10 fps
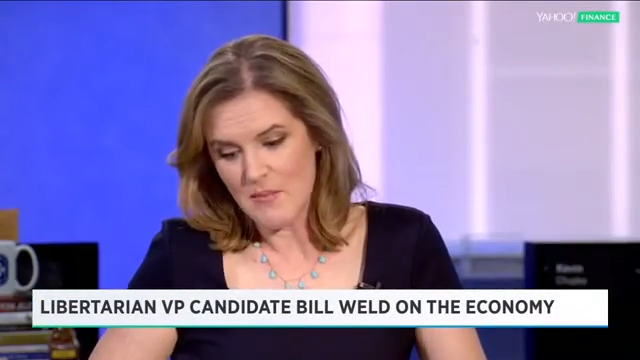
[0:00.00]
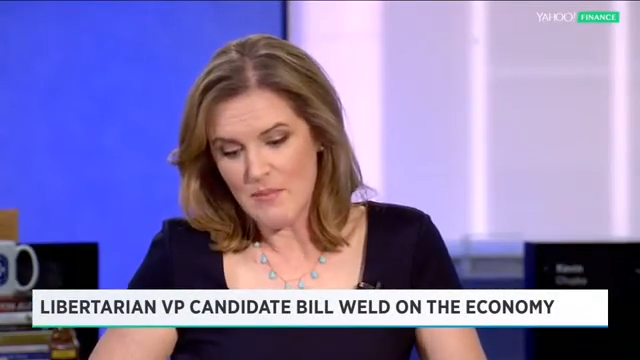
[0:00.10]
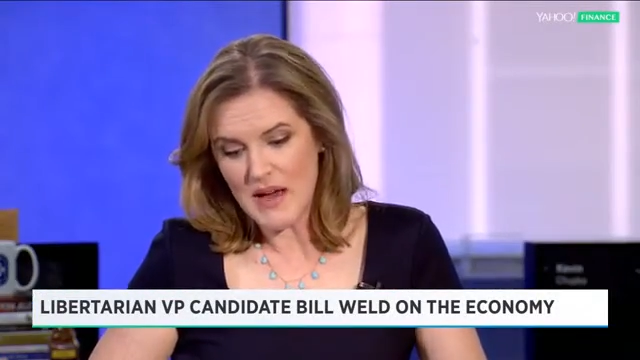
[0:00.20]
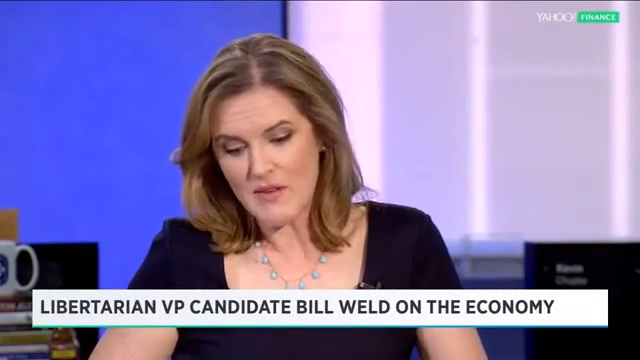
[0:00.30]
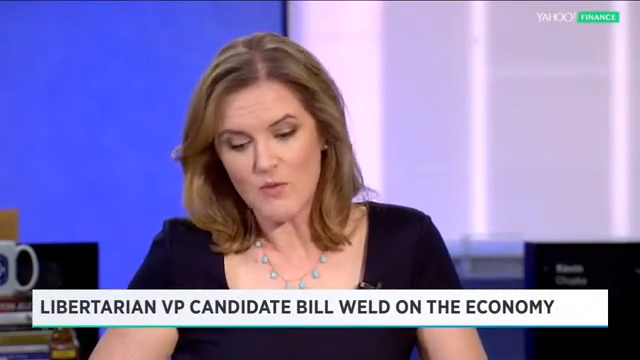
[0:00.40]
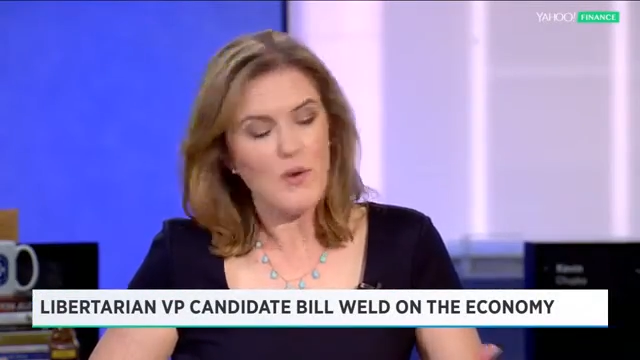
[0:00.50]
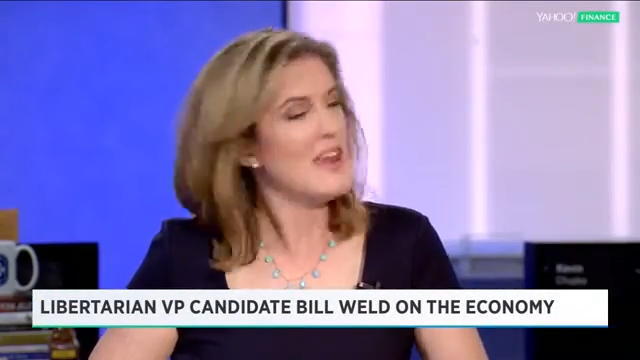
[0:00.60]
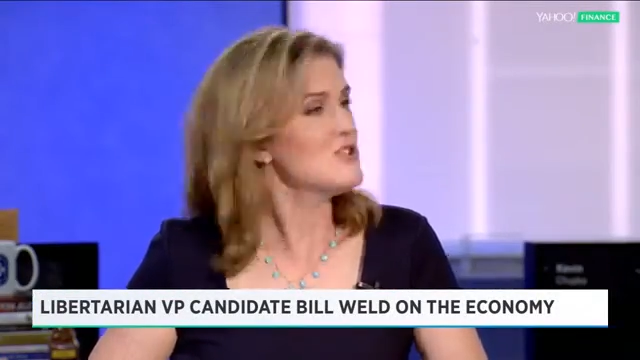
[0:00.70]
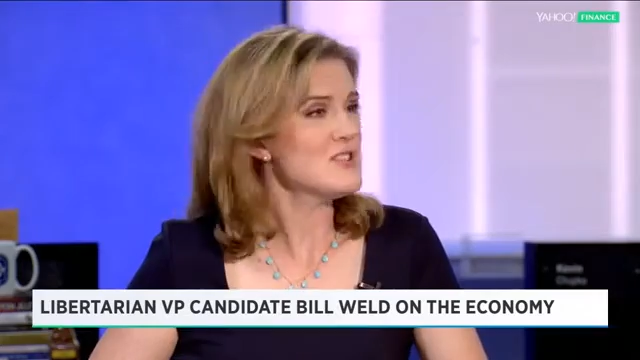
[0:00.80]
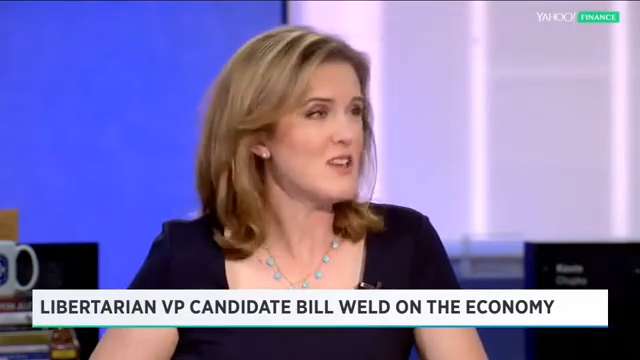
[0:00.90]
but
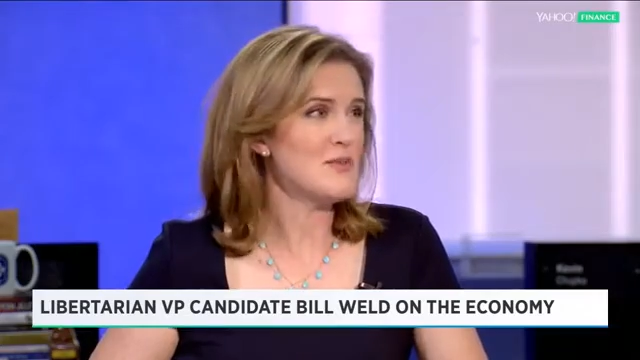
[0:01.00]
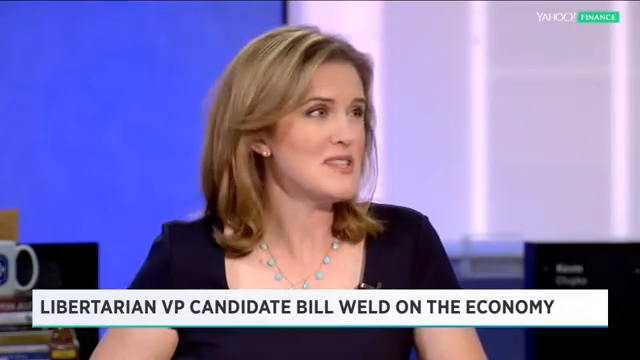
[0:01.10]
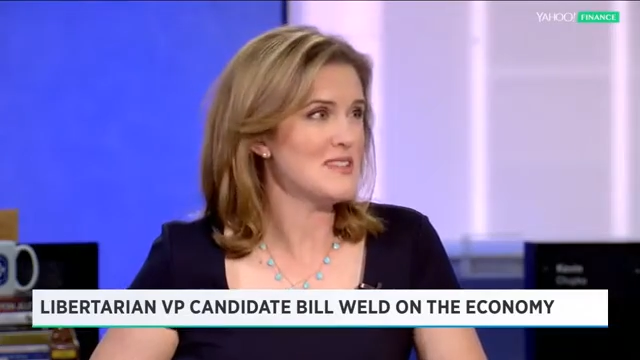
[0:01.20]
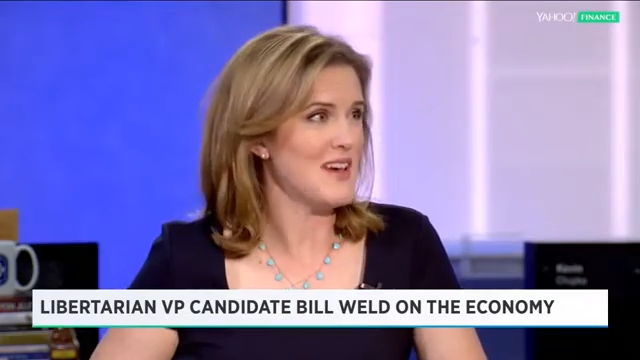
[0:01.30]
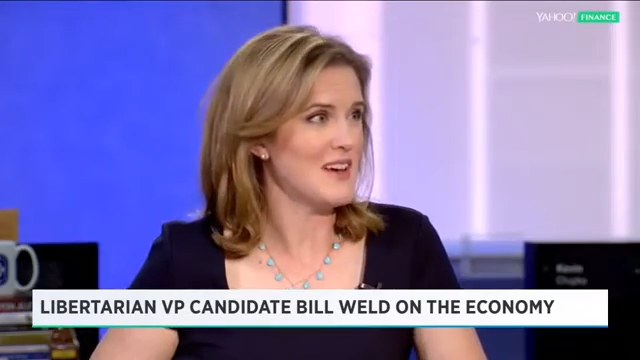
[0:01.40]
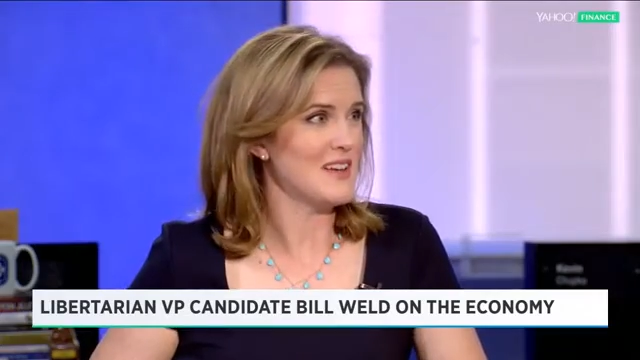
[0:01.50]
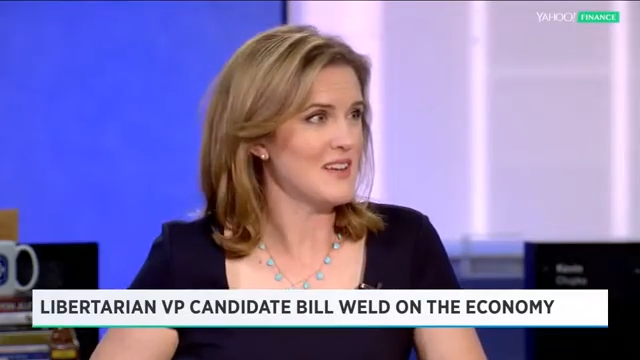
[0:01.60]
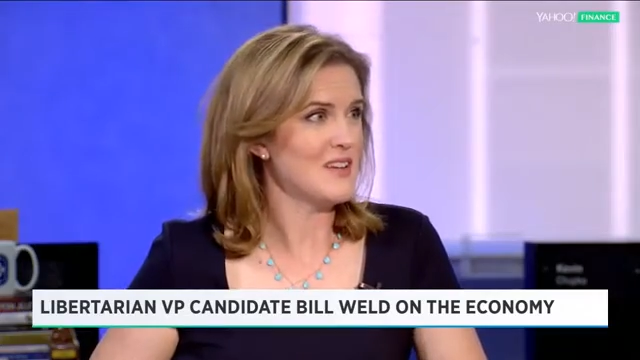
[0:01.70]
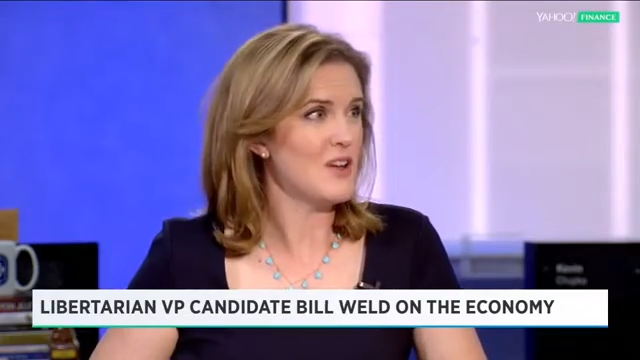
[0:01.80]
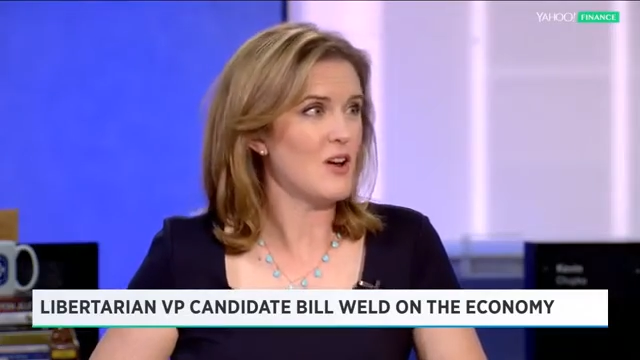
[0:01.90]
wages have been
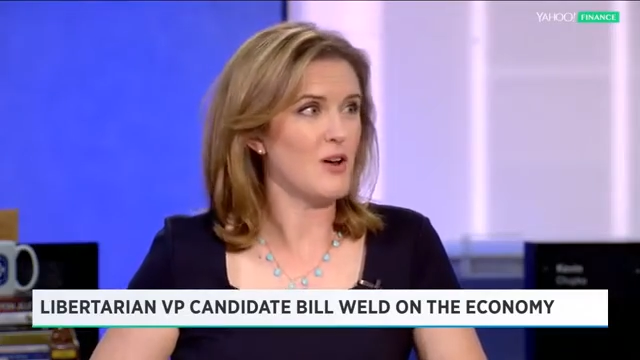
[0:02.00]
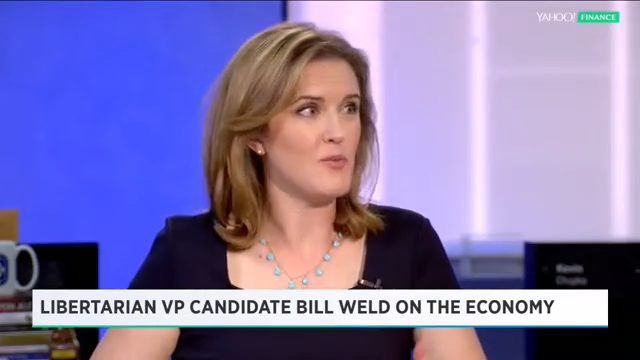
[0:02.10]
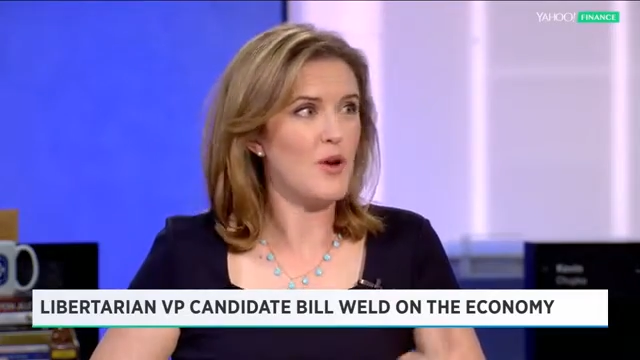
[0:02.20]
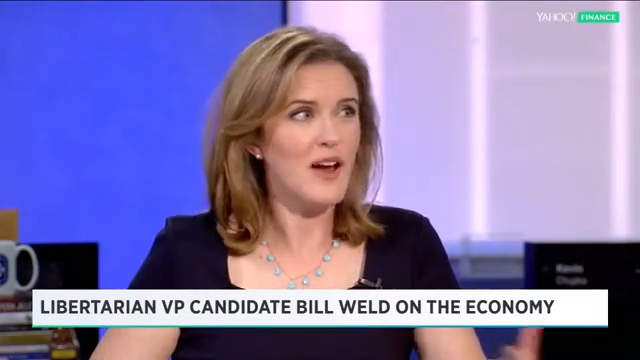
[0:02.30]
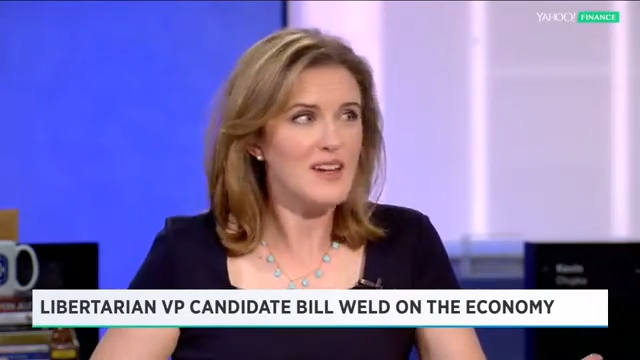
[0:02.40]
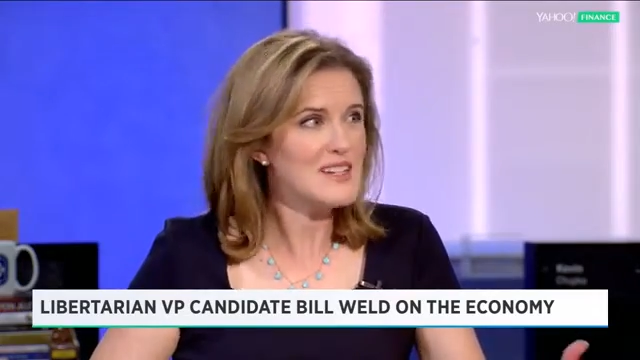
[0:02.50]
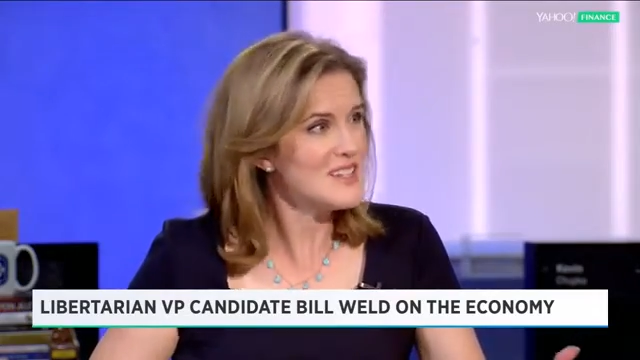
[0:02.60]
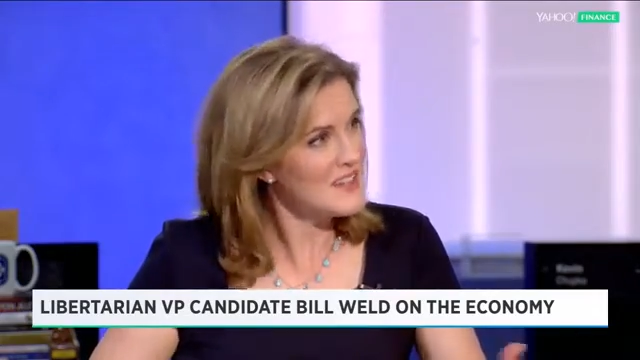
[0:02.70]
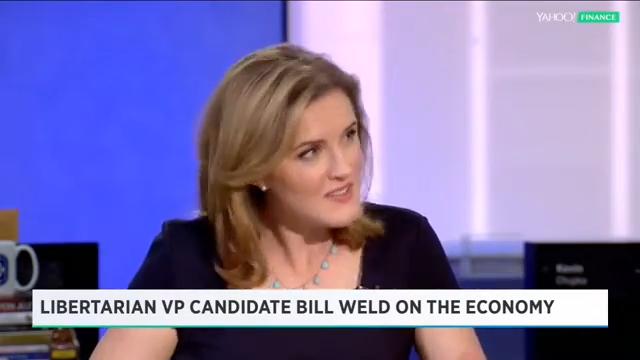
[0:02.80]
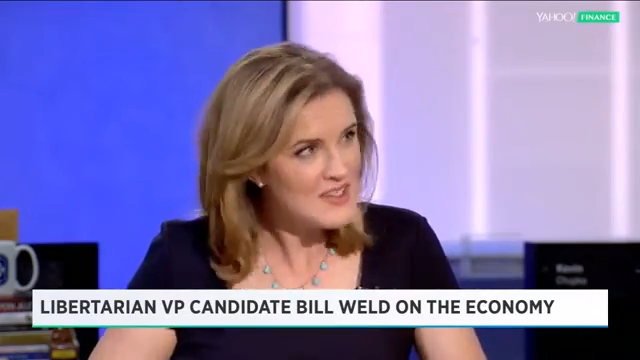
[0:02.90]
stagnant. Our
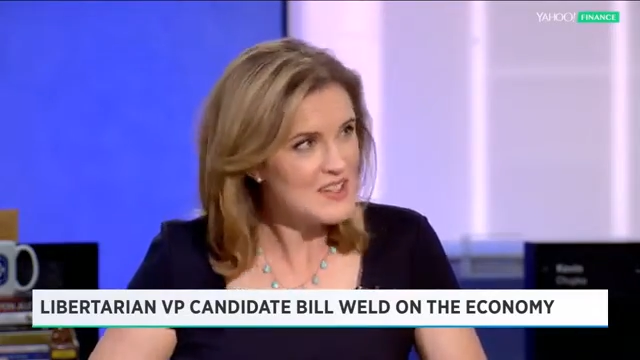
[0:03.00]
productivity